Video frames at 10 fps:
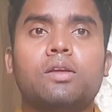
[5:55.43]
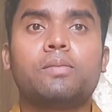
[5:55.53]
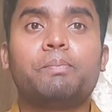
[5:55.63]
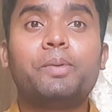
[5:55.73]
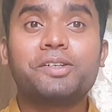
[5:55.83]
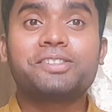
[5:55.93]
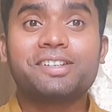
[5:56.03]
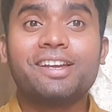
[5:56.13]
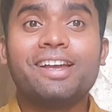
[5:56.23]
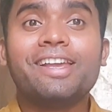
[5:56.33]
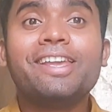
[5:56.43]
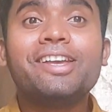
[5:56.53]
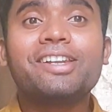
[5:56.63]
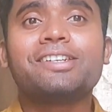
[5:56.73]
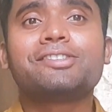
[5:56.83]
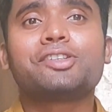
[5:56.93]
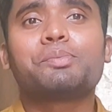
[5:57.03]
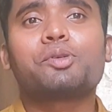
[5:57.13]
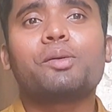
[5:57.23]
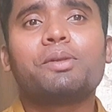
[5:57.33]
But here is the
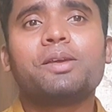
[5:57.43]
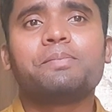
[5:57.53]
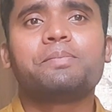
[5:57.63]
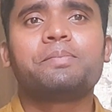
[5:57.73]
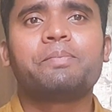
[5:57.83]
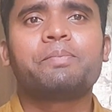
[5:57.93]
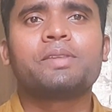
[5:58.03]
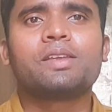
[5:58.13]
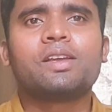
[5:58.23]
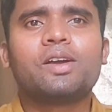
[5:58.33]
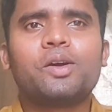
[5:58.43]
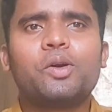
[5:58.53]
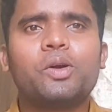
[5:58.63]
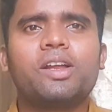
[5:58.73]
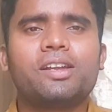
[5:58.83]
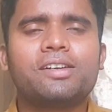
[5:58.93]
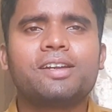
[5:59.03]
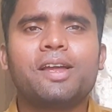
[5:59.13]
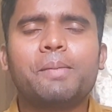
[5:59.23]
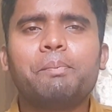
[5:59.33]
problem, where
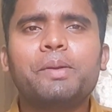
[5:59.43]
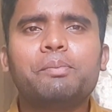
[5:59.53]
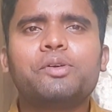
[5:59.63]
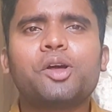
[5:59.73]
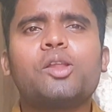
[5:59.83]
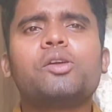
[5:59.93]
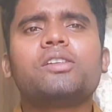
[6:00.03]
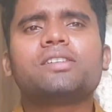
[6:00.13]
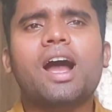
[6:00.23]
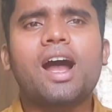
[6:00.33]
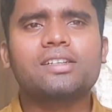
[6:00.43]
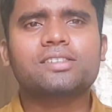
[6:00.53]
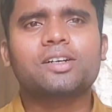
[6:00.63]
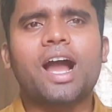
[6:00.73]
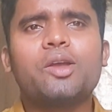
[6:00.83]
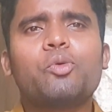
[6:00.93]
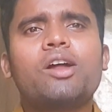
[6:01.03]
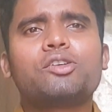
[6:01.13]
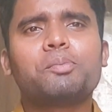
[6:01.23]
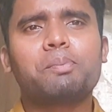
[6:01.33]
people always ask, I
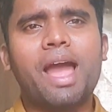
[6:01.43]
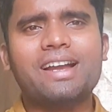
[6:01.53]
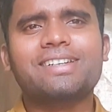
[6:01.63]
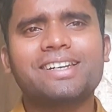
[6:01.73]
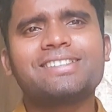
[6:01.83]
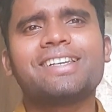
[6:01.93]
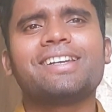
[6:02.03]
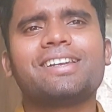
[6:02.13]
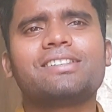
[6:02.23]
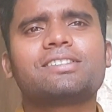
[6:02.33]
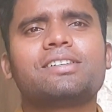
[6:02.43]
want to practice English,